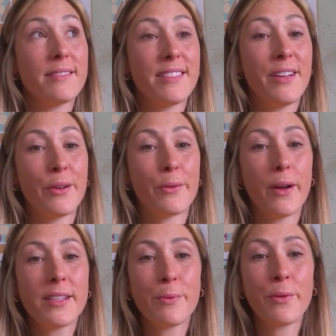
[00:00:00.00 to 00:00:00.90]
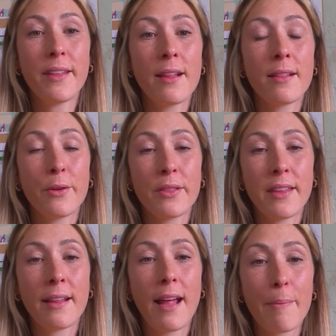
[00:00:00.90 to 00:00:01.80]
what's one good
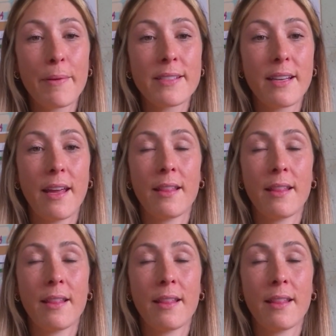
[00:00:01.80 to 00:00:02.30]
thing that happened today?